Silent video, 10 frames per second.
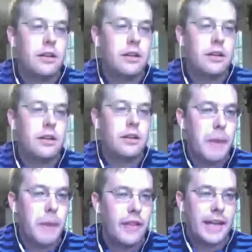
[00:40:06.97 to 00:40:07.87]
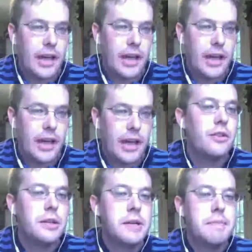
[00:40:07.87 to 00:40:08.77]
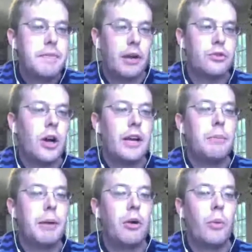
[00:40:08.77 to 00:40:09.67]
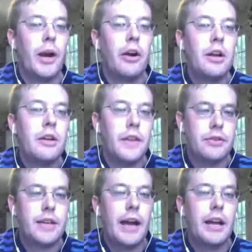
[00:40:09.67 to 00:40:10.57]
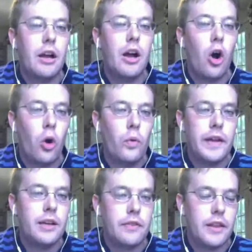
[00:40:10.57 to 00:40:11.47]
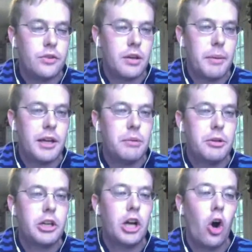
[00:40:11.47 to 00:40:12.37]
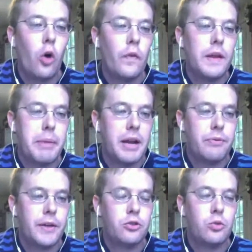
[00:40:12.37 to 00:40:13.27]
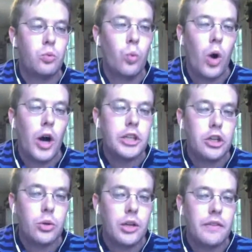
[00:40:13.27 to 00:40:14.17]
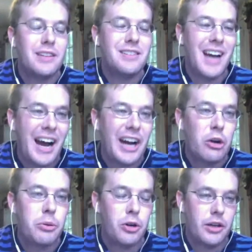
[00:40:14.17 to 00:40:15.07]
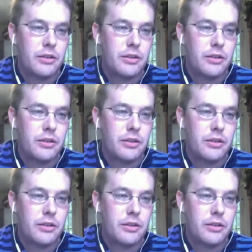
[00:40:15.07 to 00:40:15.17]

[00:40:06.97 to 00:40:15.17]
this goes back to that ghettoization that I was talking about, where this command ability only benefits one unit in the entire book.